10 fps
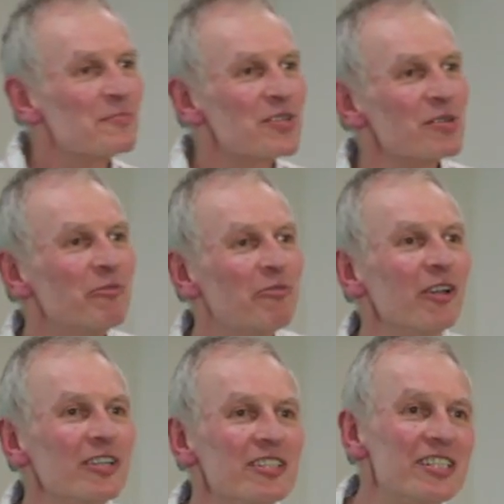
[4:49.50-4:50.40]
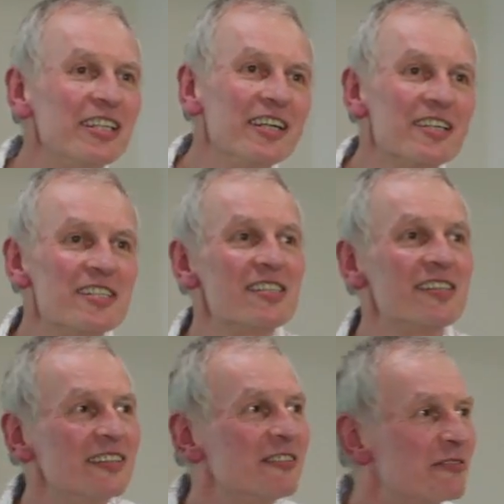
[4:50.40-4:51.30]
some
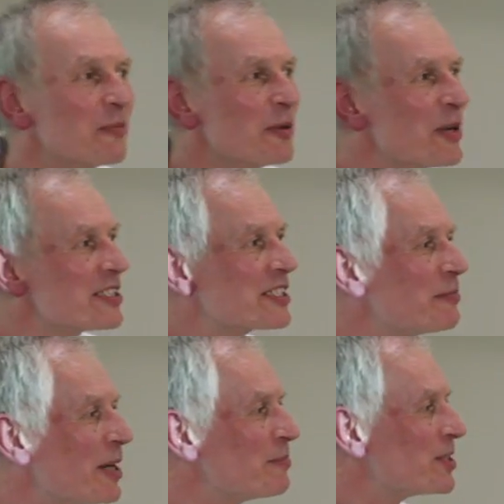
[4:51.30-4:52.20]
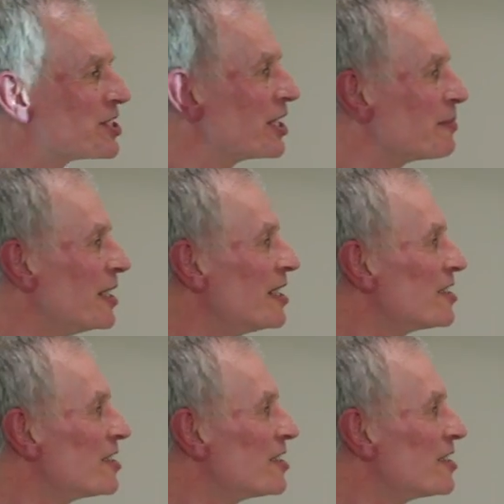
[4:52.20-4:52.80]
volunteers from amongst the membership